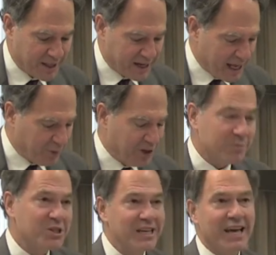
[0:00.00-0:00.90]
that enabled
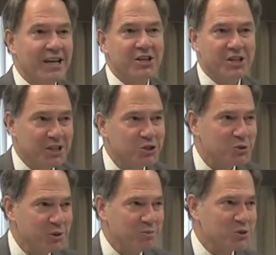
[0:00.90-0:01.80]
him to get into his
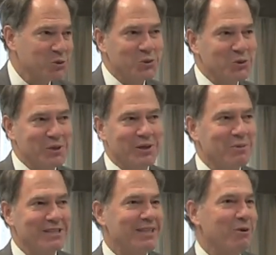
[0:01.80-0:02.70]
dream school. Now you
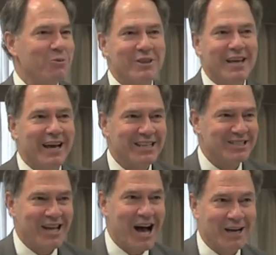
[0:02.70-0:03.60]
may think, what the heck
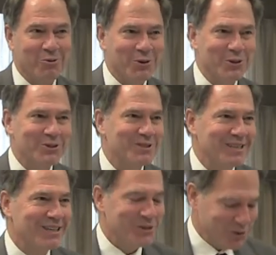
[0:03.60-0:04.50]
is DACA? Well, you'll,
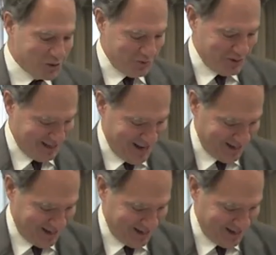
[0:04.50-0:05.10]
you'll learn what